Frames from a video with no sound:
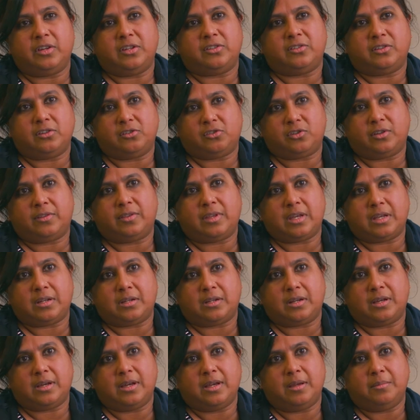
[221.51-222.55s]
research at
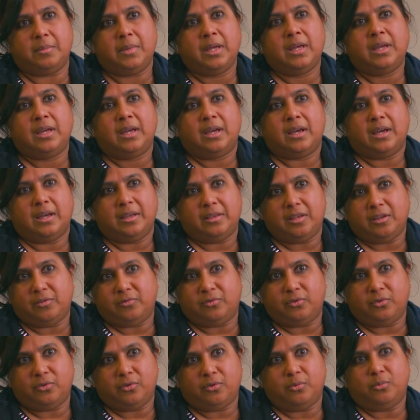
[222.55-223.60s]
that time. I
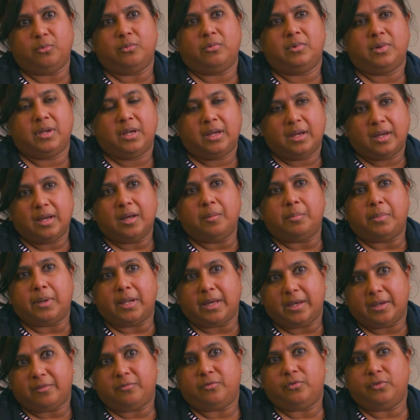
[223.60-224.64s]
therefore
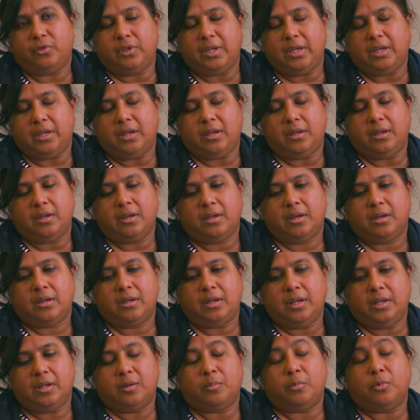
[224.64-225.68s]
applied for the
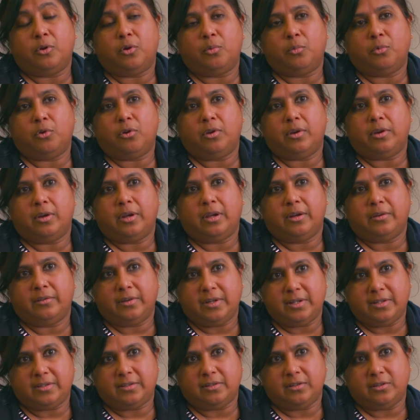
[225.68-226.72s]
Nina Braunwald
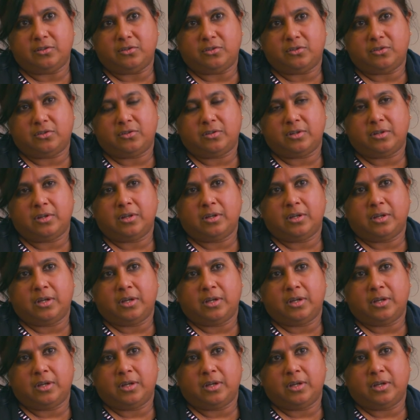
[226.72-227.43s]
Research